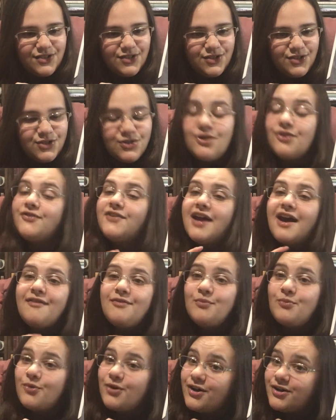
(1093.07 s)
So if you
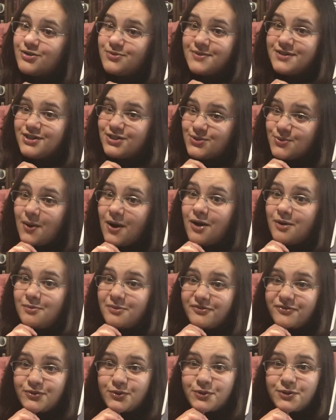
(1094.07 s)
haven't worked with étoile
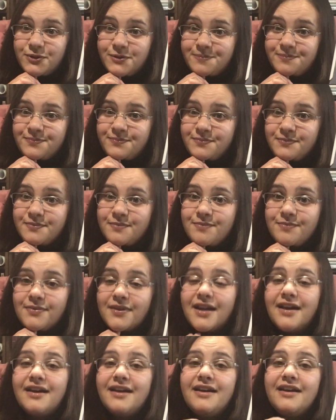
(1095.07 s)
before,
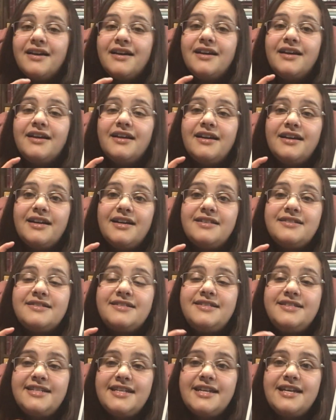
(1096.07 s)
it's
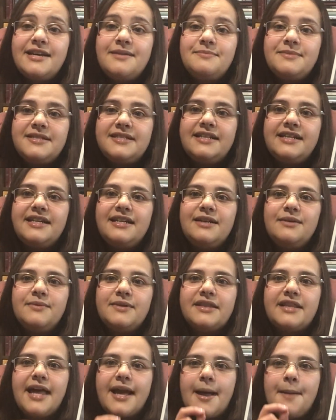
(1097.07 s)
DMC
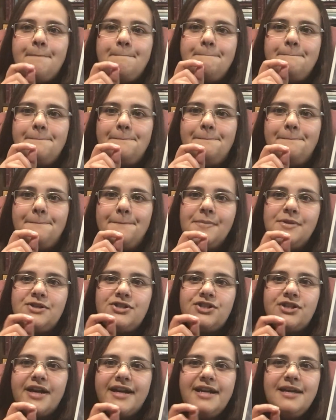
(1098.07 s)
with like a
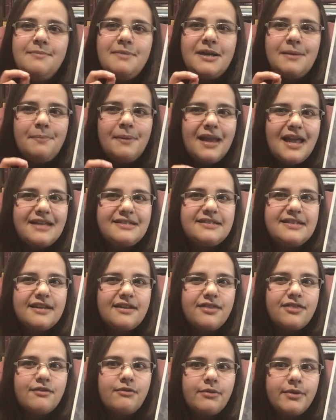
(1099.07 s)
shiny bit of plastic
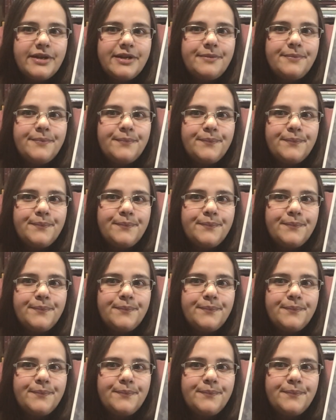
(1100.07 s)
through it.